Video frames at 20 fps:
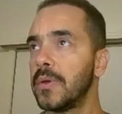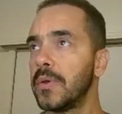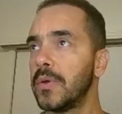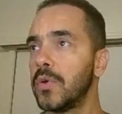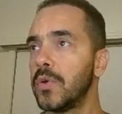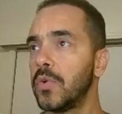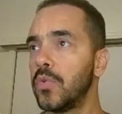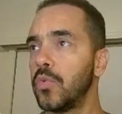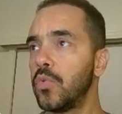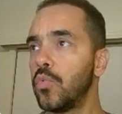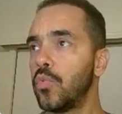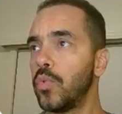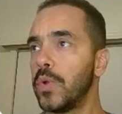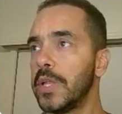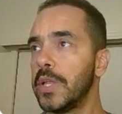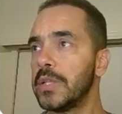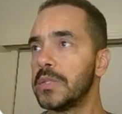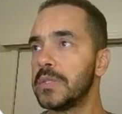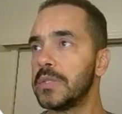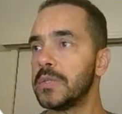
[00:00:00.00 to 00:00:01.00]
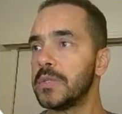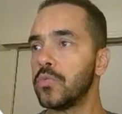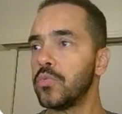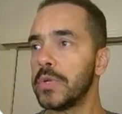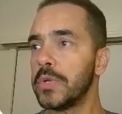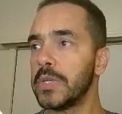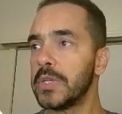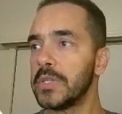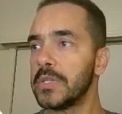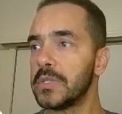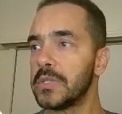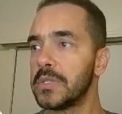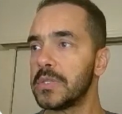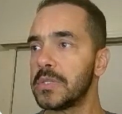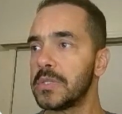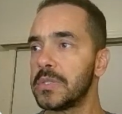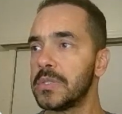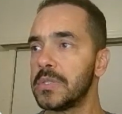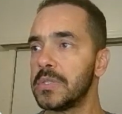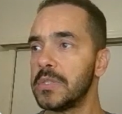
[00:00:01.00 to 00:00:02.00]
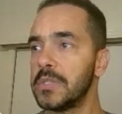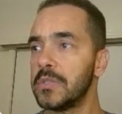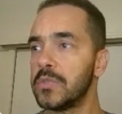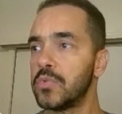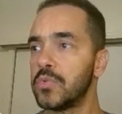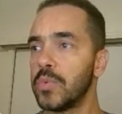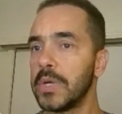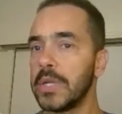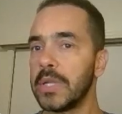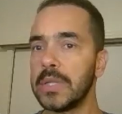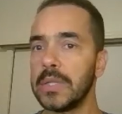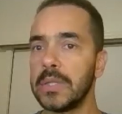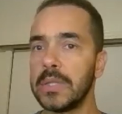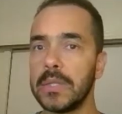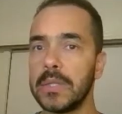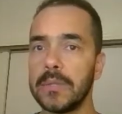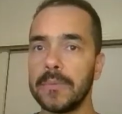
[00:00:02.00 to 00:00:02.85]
with this one.